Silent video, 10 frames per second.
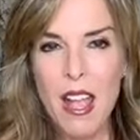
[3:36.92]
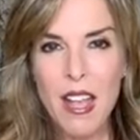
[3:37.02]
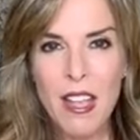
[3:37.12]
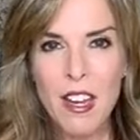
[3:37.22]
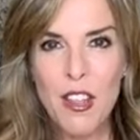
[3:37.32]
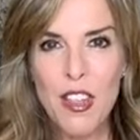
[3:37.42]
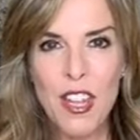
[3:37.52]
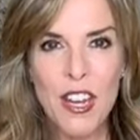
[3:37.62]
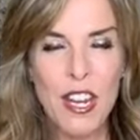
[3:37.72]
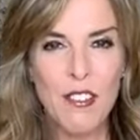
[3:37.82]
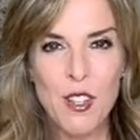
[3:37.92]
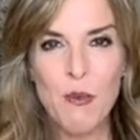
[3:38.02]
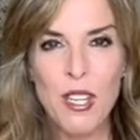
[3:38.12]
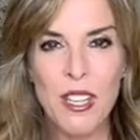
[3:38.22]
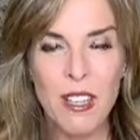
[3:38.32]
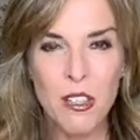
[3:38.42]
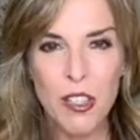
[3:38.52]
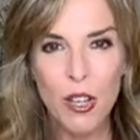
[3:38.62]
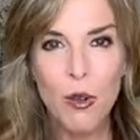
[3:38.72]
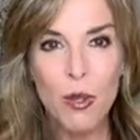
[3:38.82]
and then if something
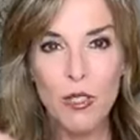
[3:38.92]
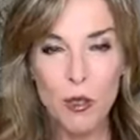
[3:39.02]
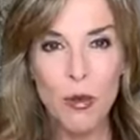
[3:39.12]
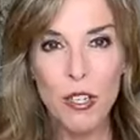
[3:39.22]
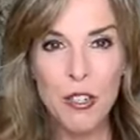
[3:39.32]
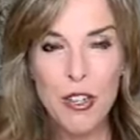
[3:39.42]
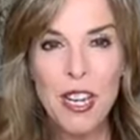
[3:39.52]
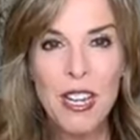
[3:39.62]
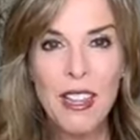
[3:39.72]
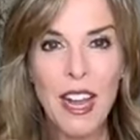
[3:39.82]
jiggles from underneath,